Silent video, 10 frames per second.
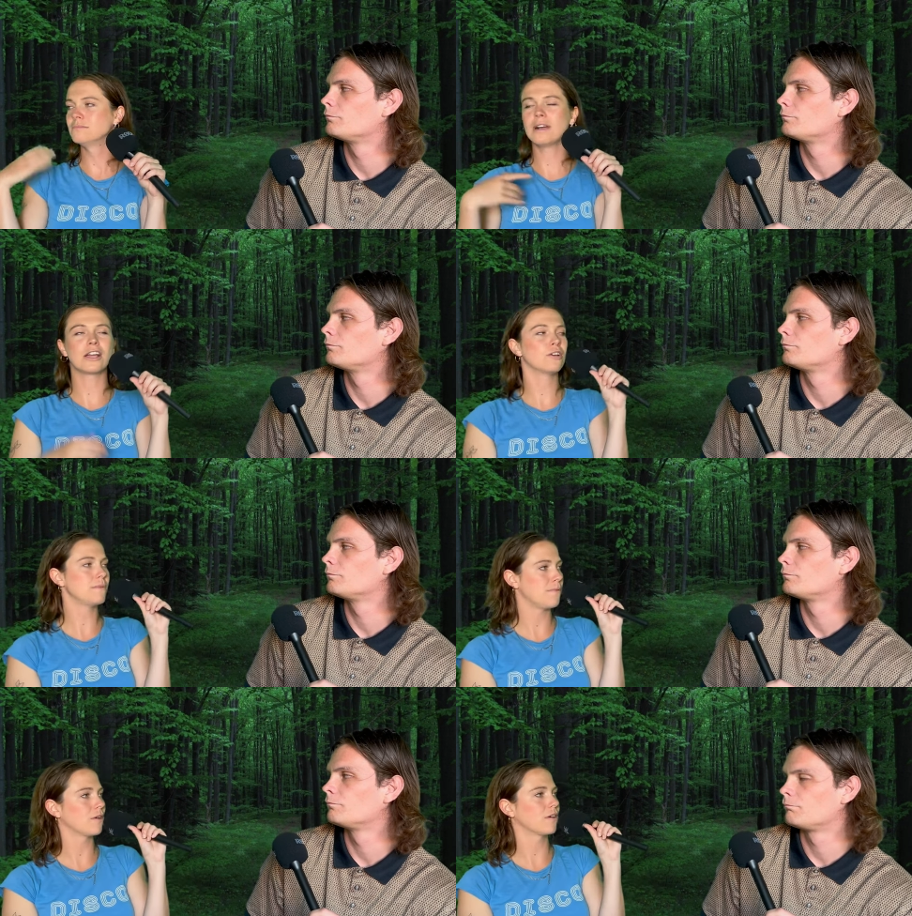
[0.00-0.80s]
Speaker 1: I could
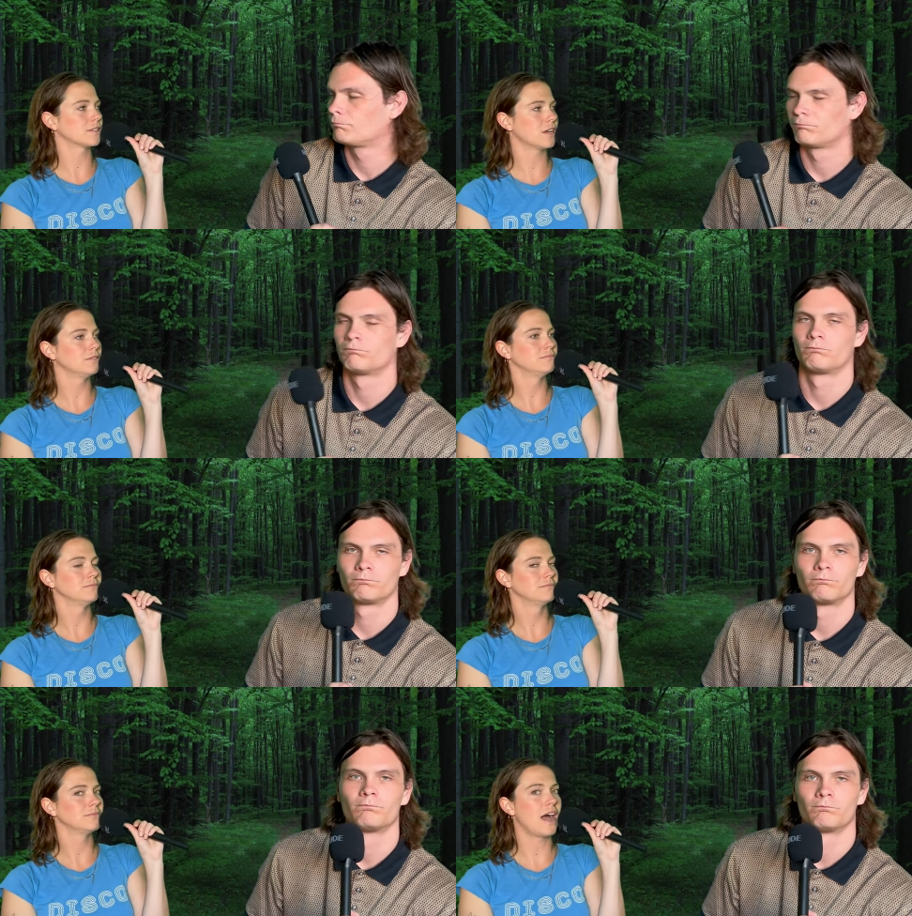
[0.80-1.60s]
be Bone Crusher.
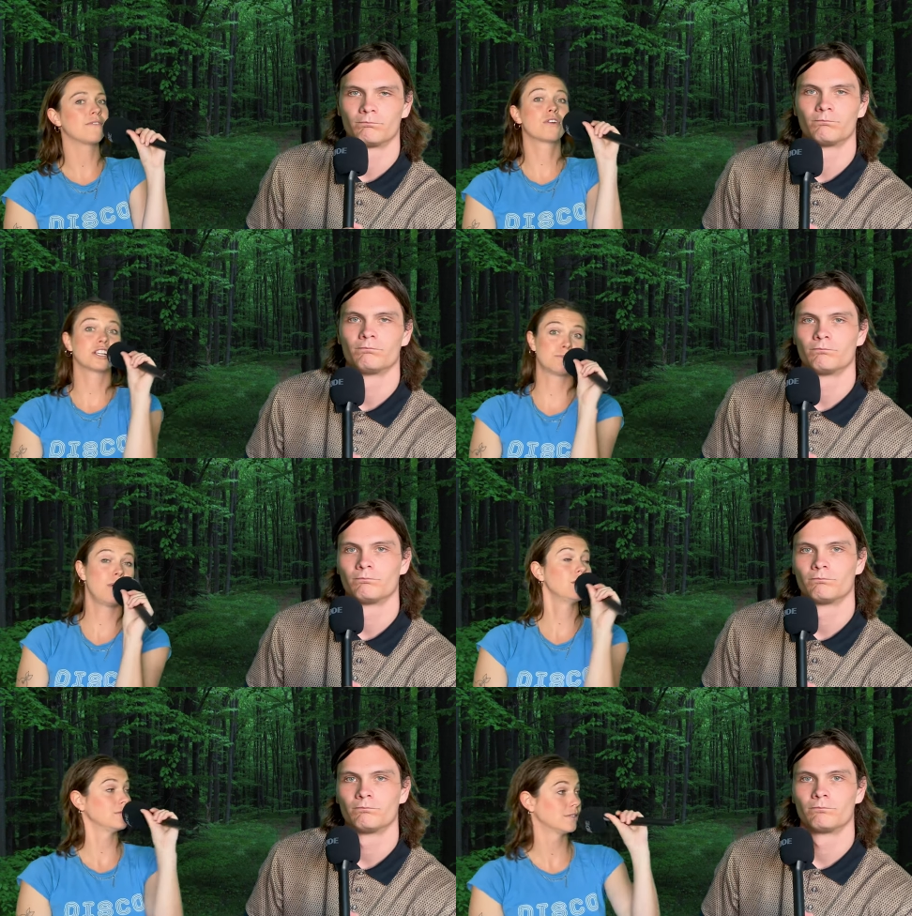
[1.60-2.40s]
I've crushed
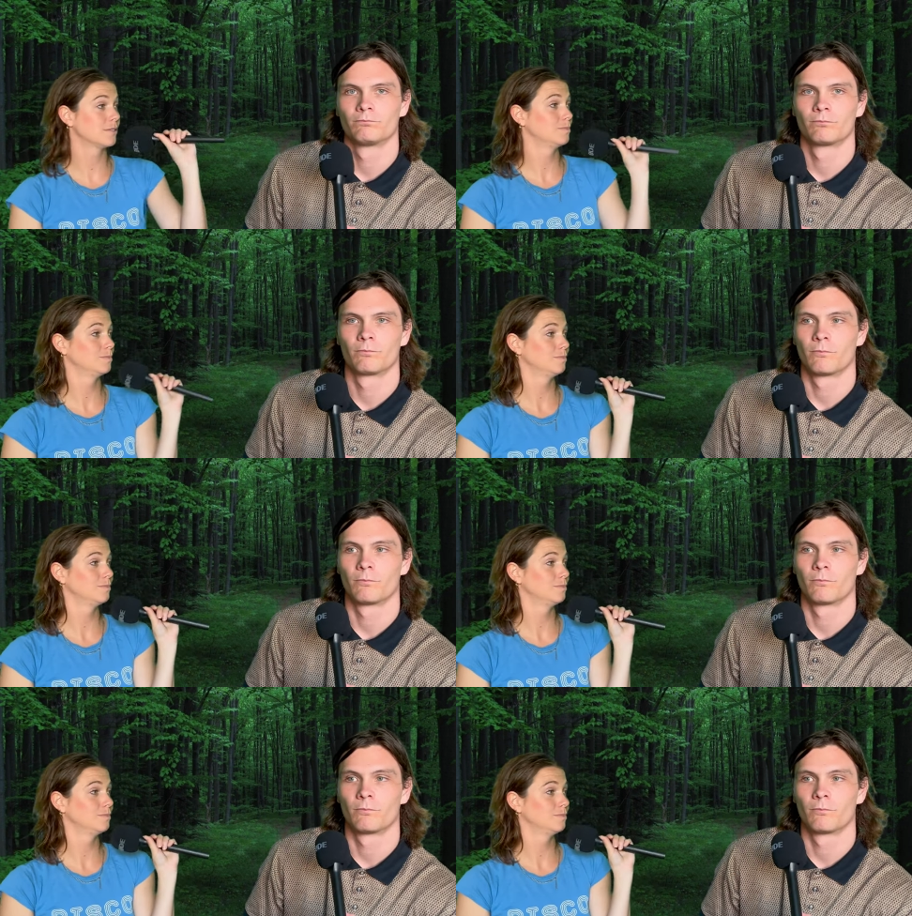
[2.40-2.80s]
bones.